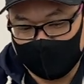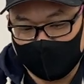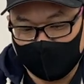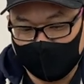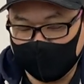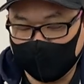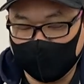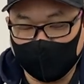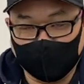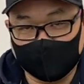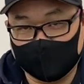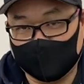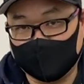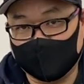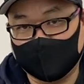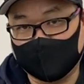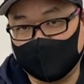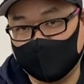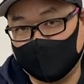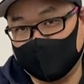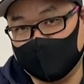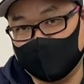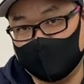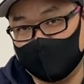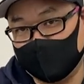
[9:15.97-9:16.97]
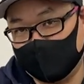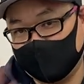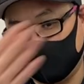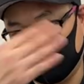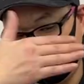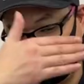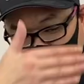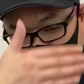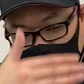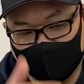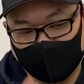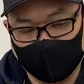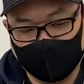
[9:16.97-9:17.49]
it won't just suddenly
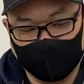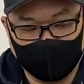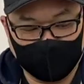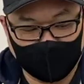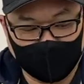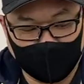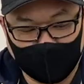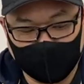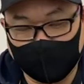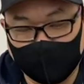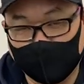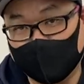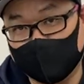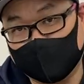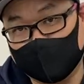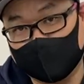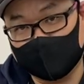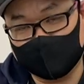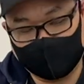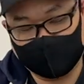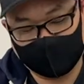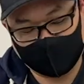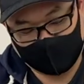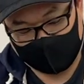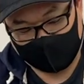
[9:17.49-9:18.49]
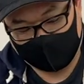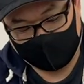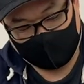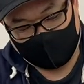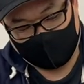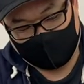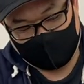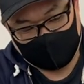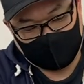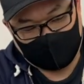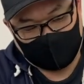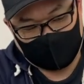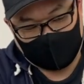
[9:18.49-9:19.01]
you know plop over but
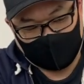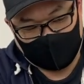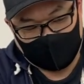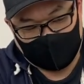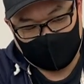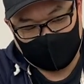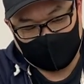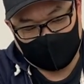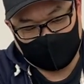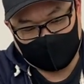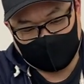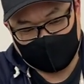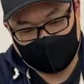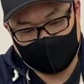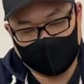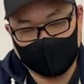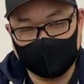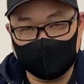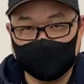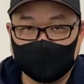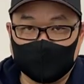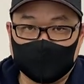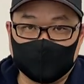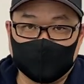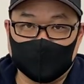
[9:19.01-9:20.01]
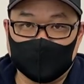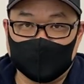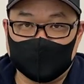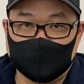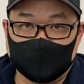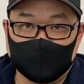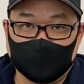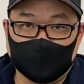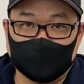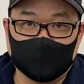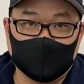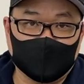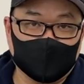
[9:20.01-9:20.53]
as you can see it's pretty
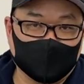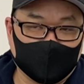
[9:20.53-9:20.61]
sturdy